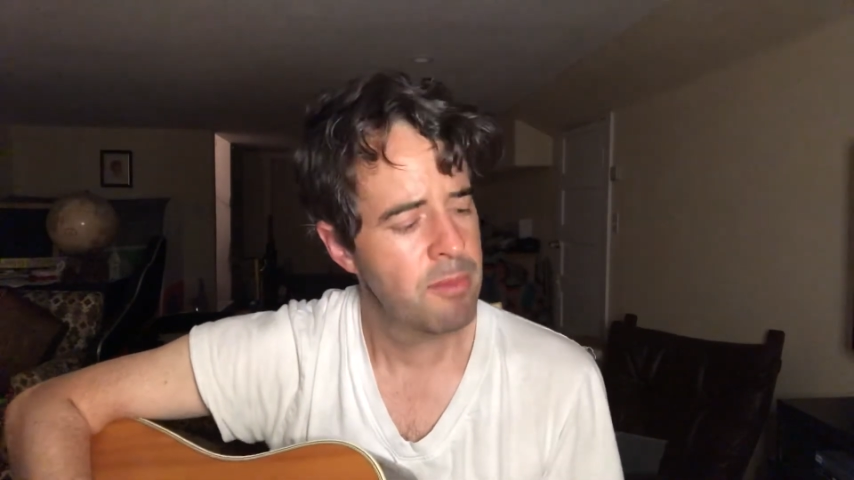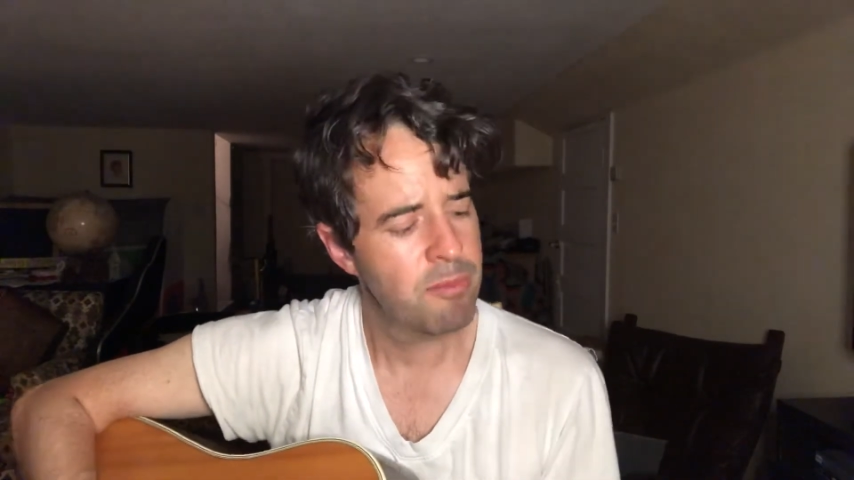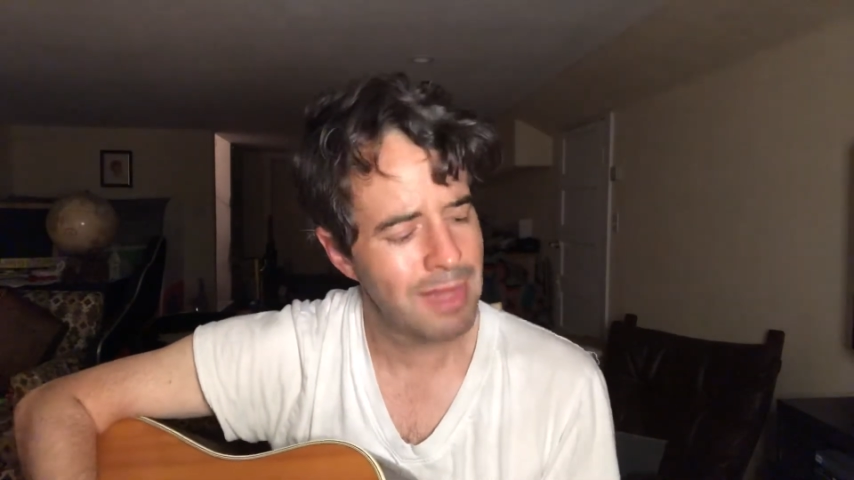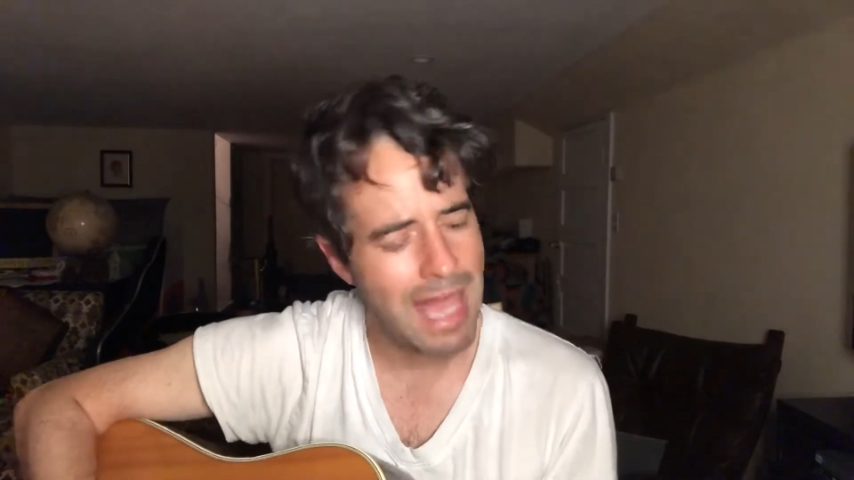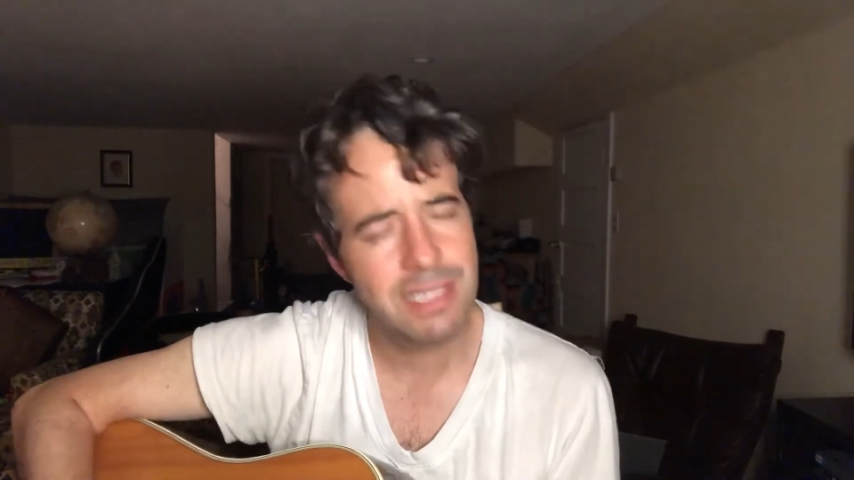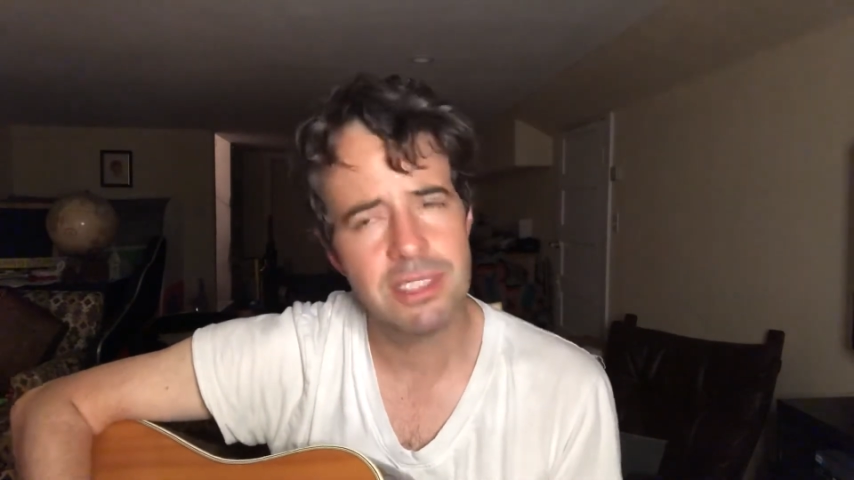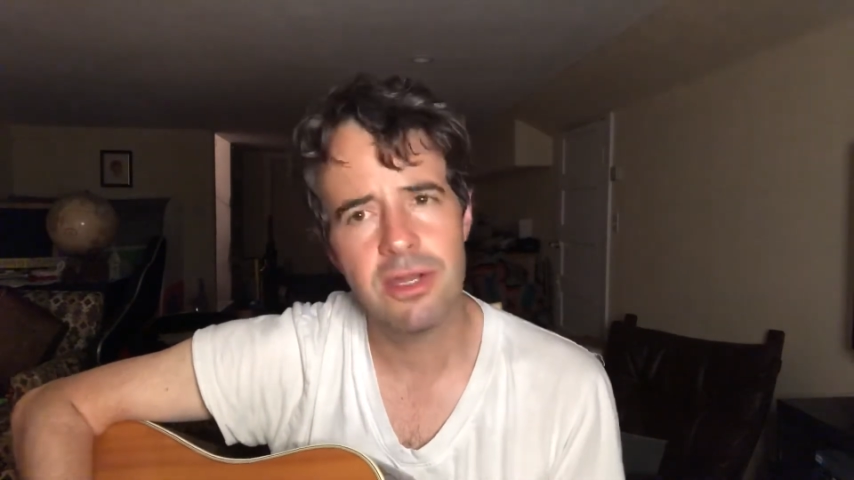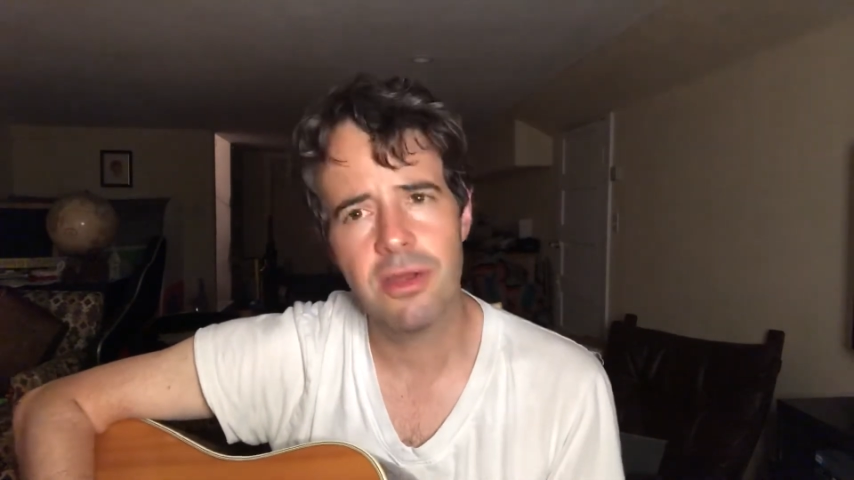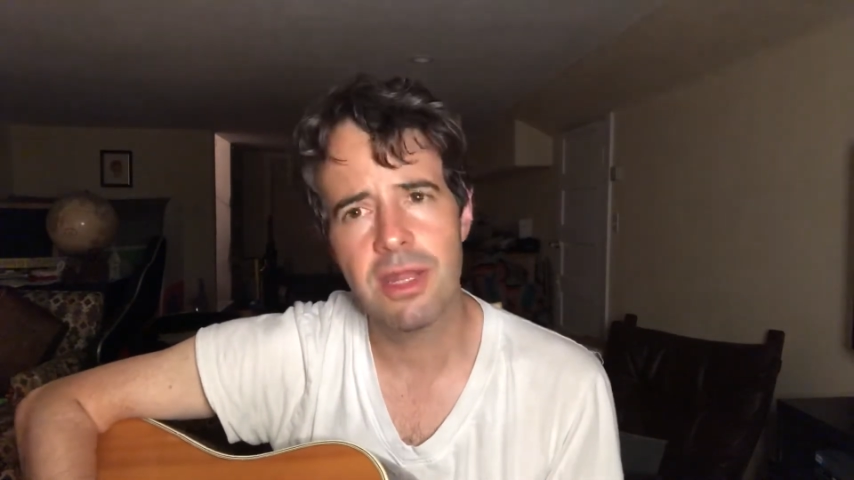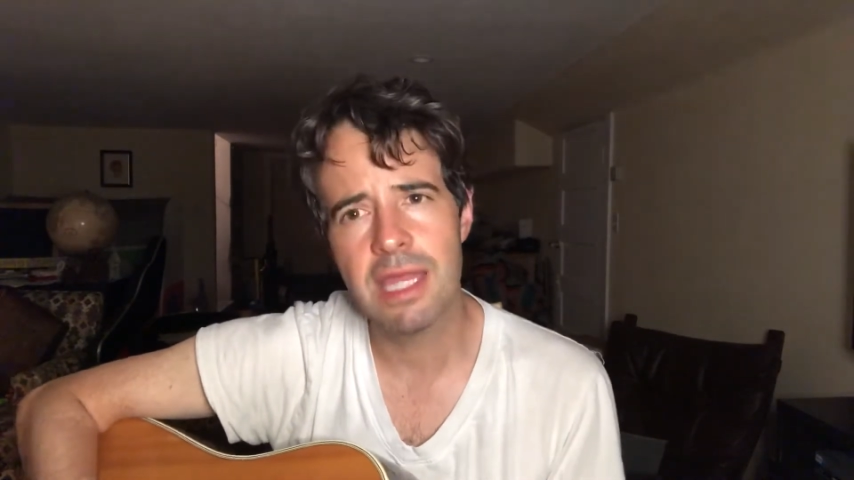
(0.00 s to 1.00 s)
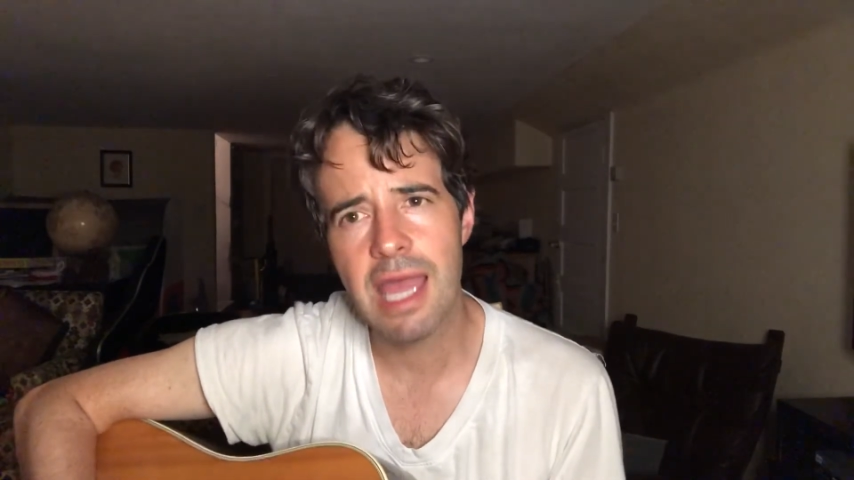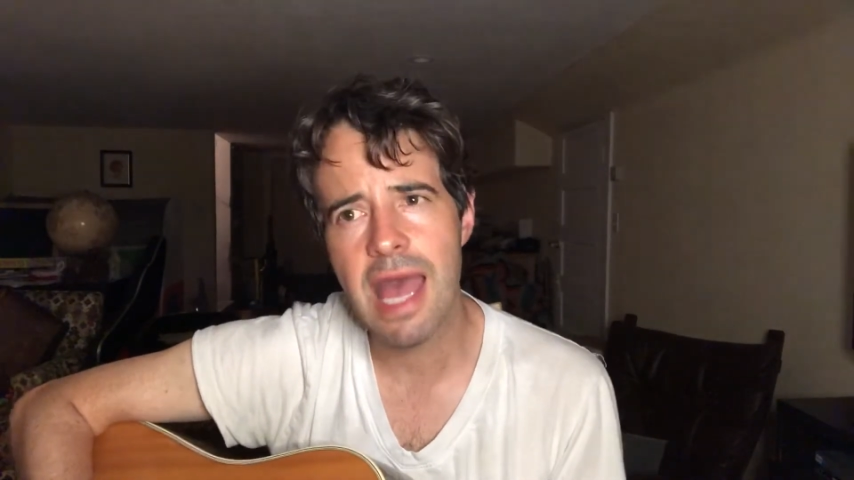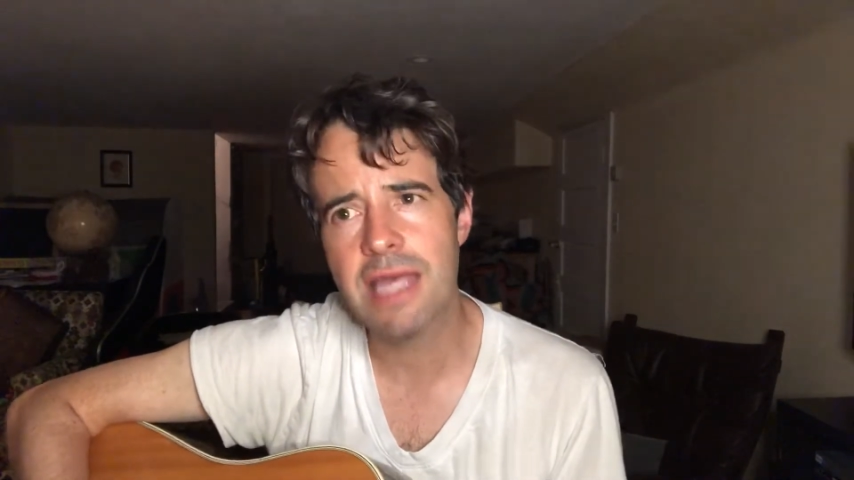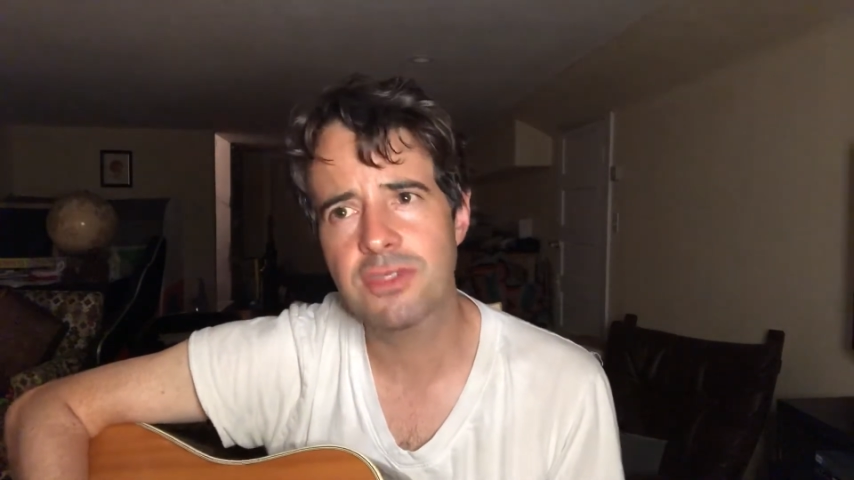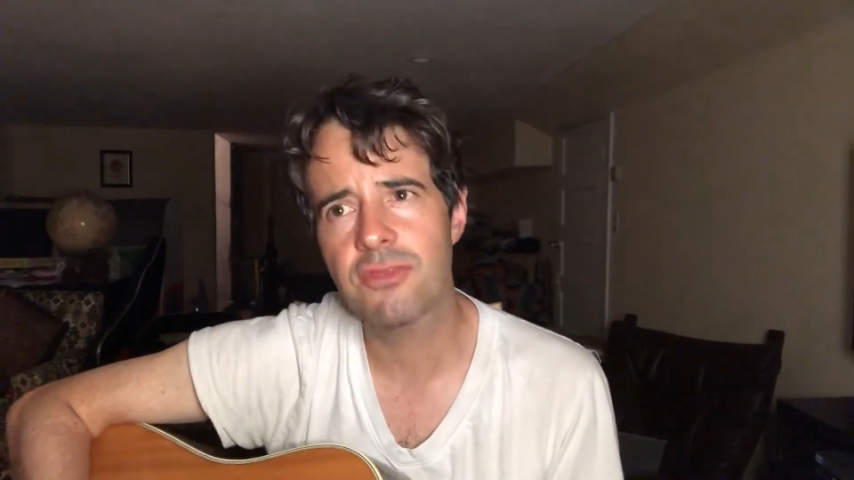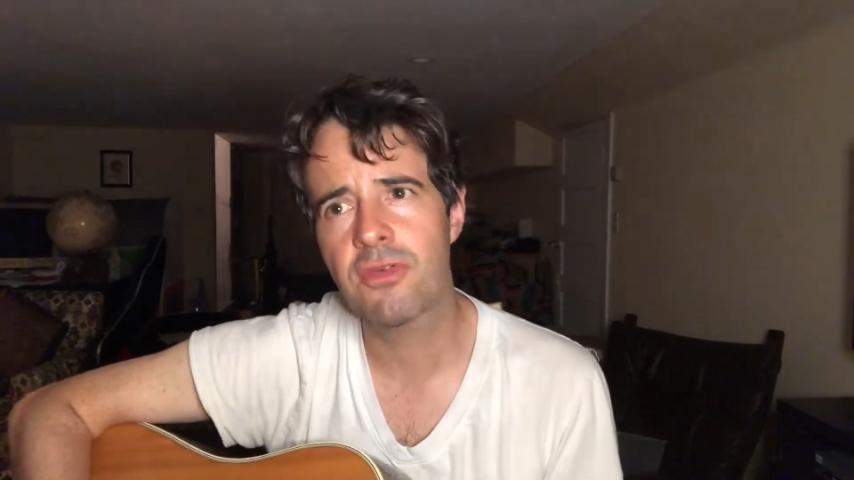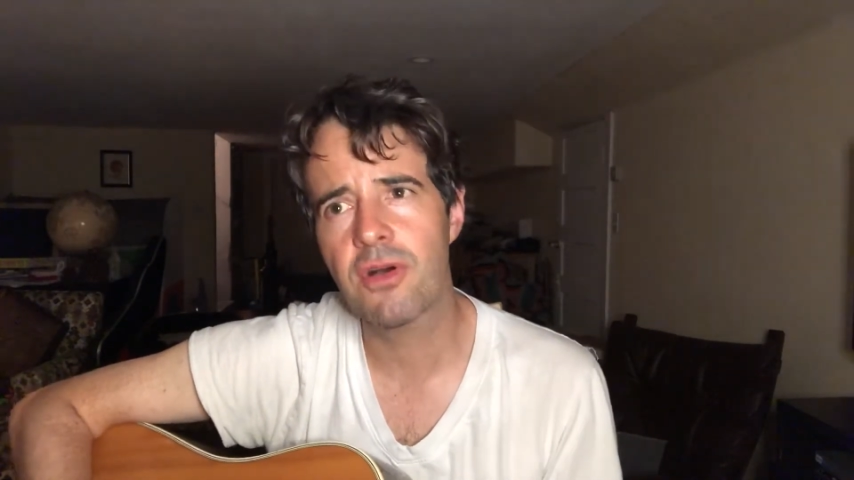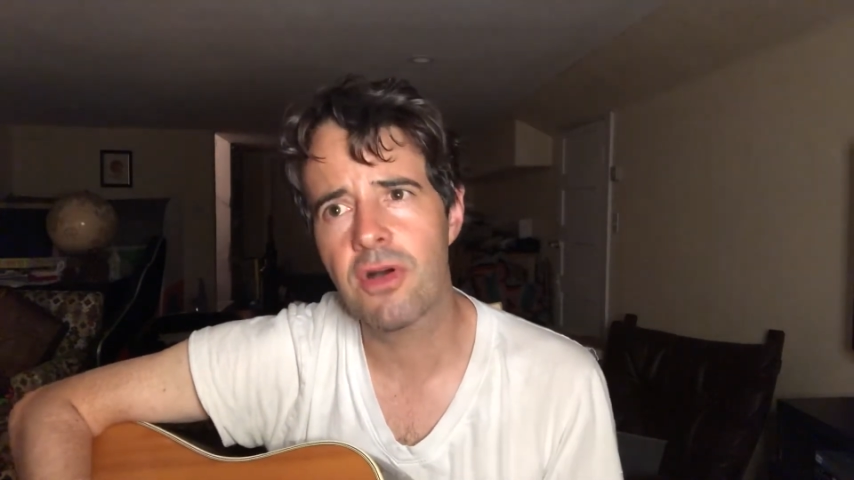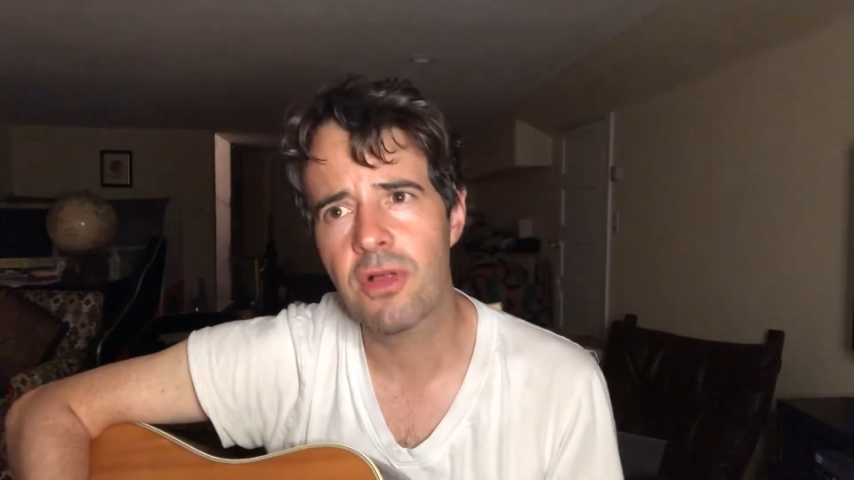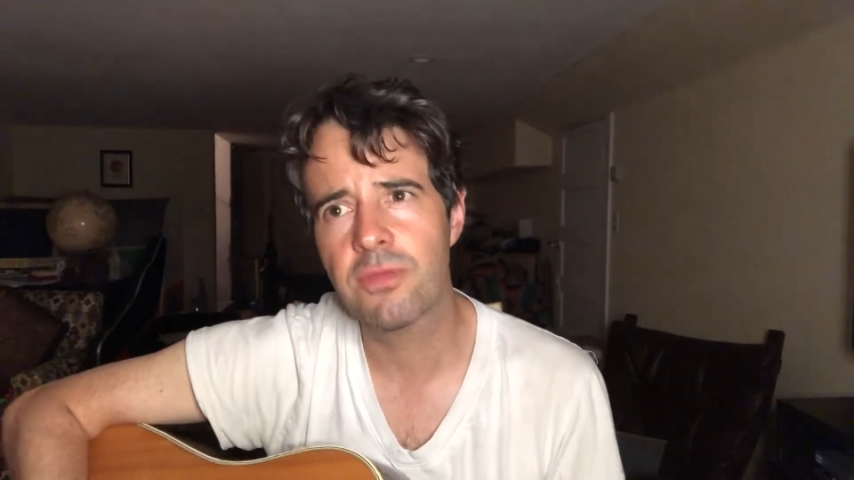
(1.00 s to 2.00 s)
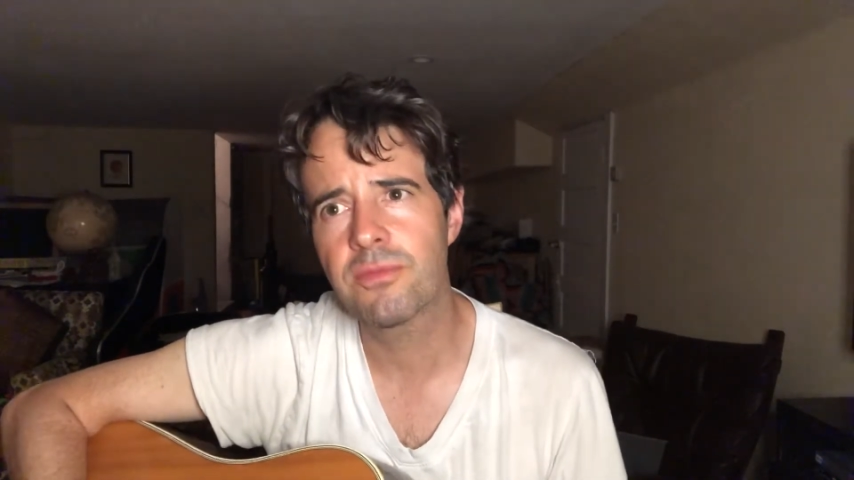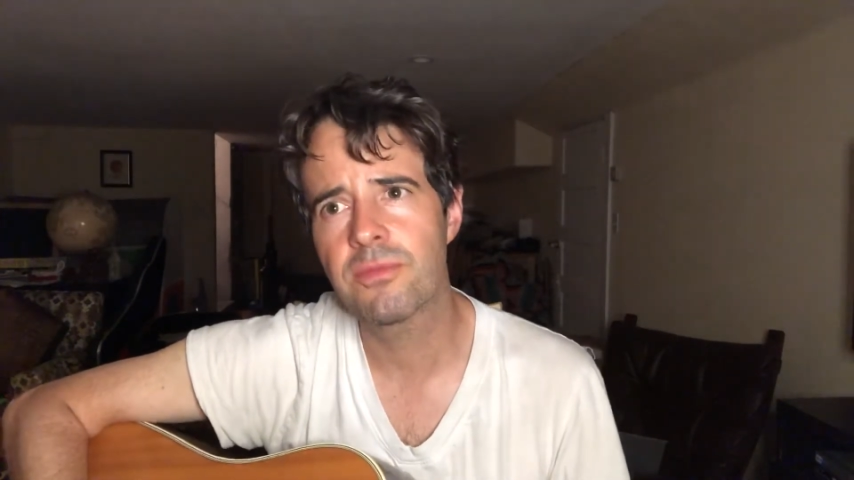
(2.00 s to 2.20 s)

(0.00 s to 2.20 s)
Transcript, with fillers: Black Tory asphalt,